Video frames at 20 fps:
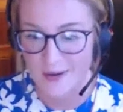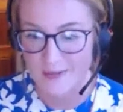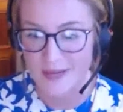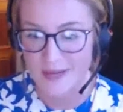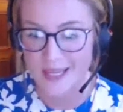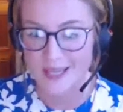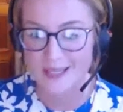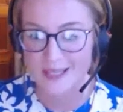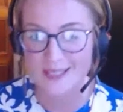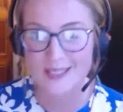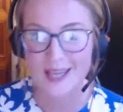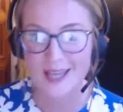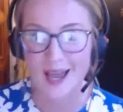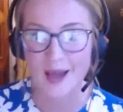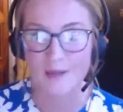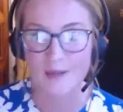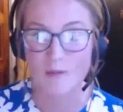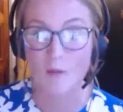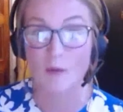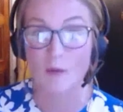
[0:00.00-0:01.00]
Because
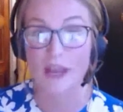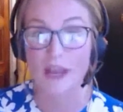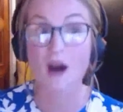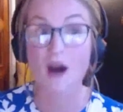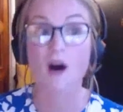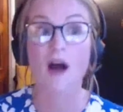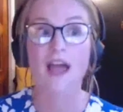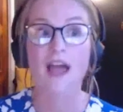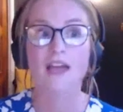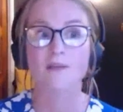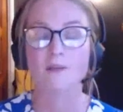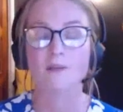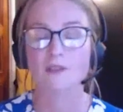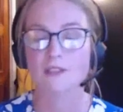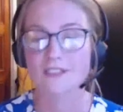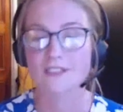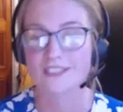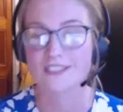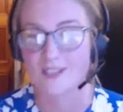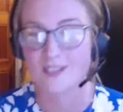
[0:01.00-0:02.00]
we are
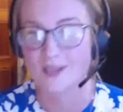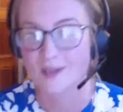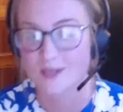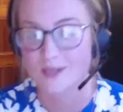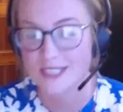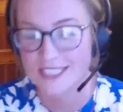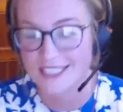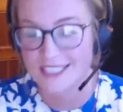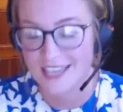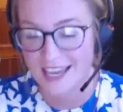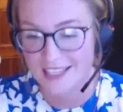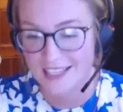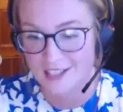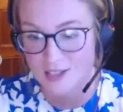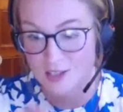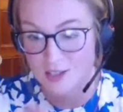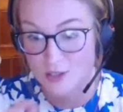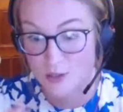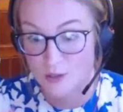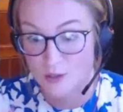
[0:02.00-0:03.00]
able to
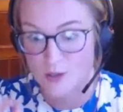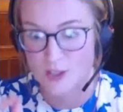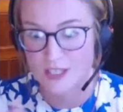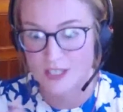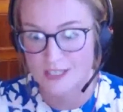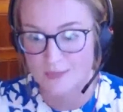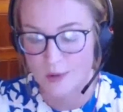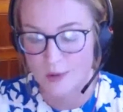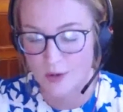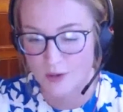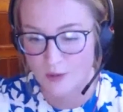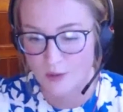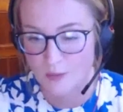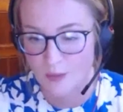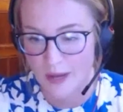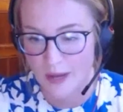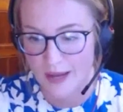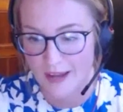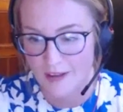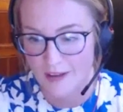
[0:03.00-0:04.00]
detect such a small
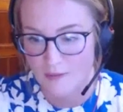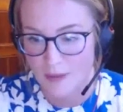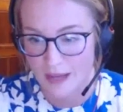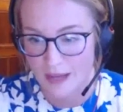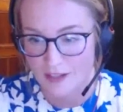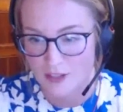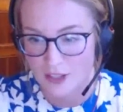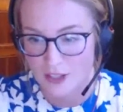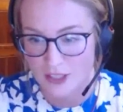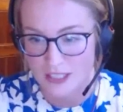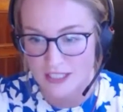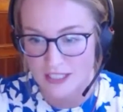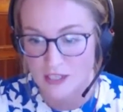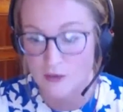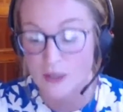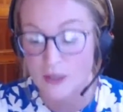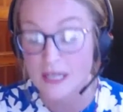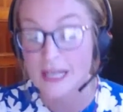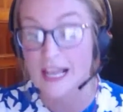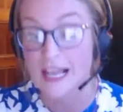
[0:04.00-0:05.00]
number of pathogens.
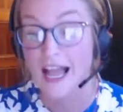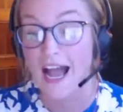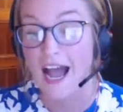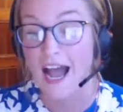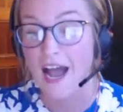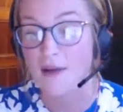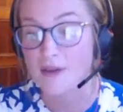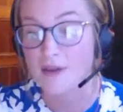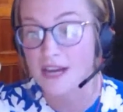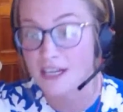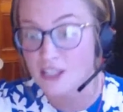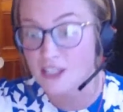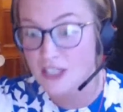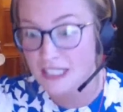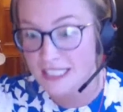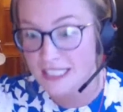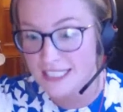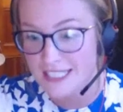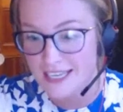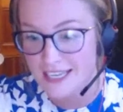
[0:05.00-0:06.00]
So I would
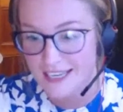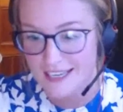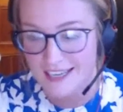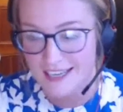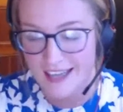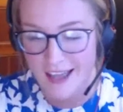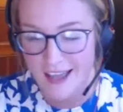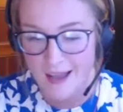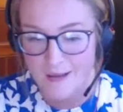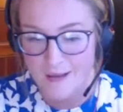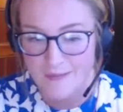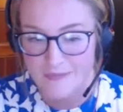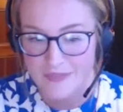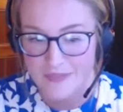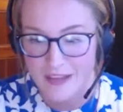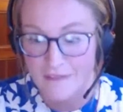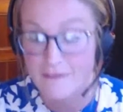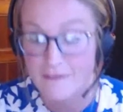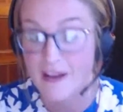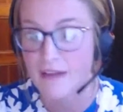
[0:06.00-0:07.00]
actually say
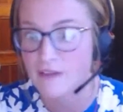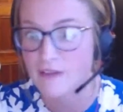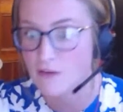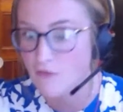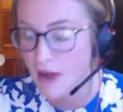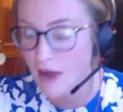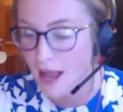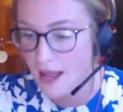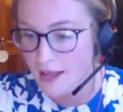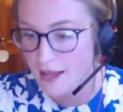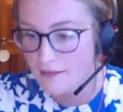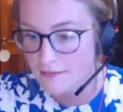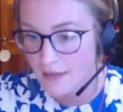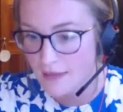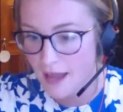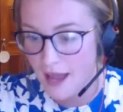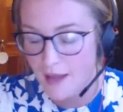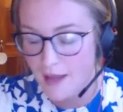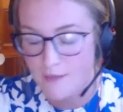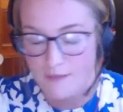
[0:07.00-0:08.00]
very rare.
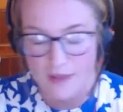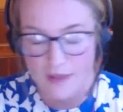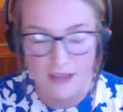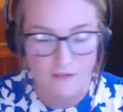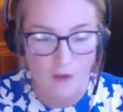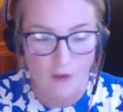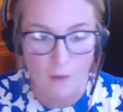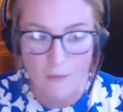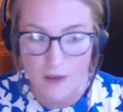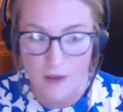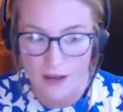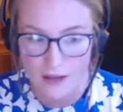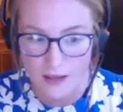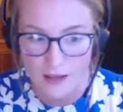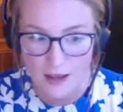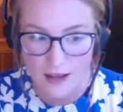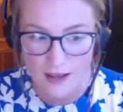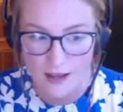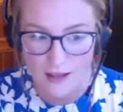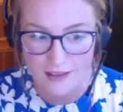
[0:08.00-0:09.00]
Yvonne
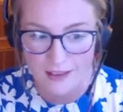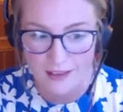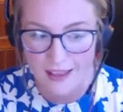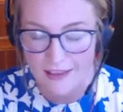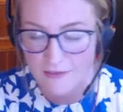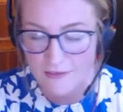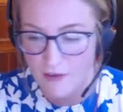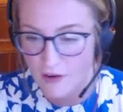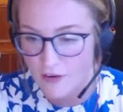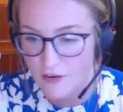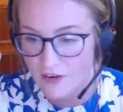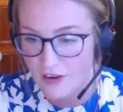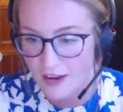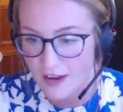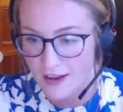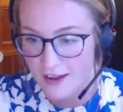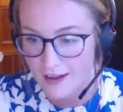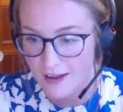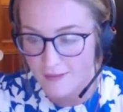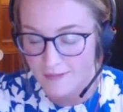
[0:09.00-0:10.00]
I'll let Yvonne
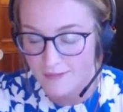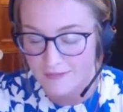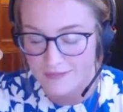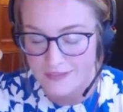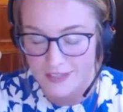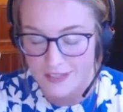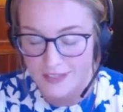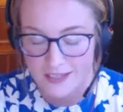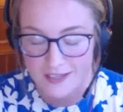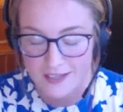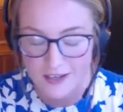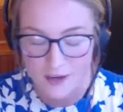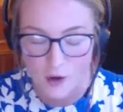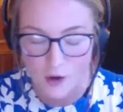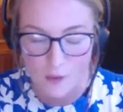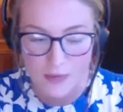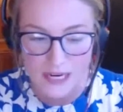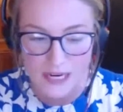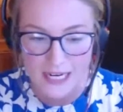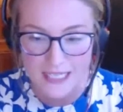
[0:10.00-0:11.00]
come
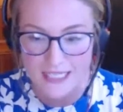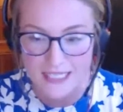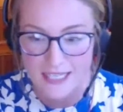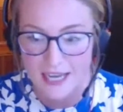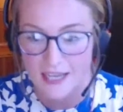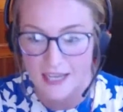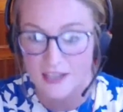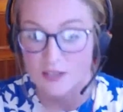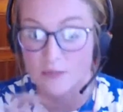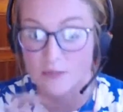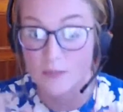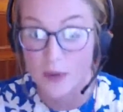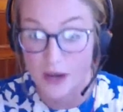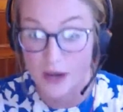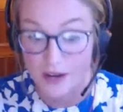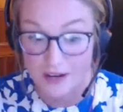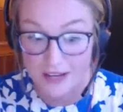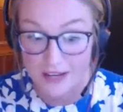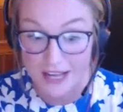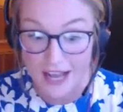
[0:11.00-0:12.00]
in a second,
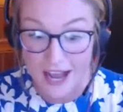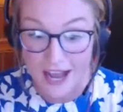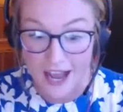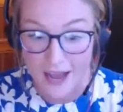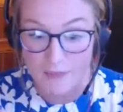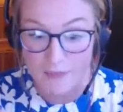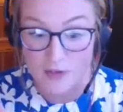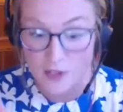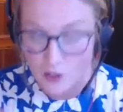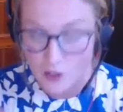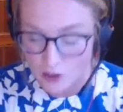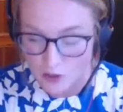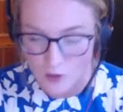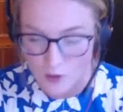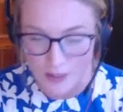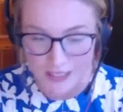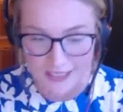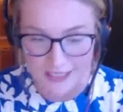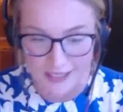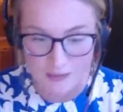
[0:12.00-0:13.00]
but just
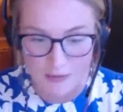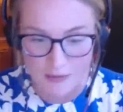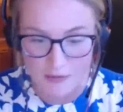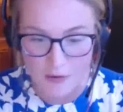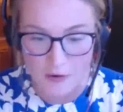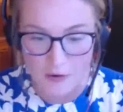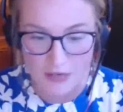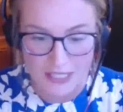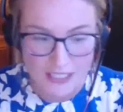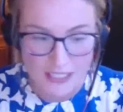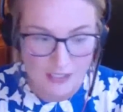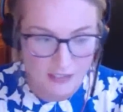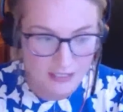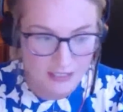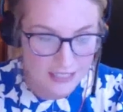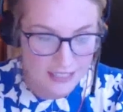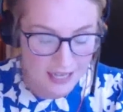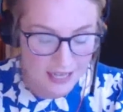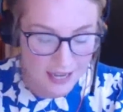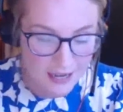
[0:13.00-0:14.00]
quickly before he
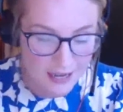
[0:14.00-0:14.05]
does,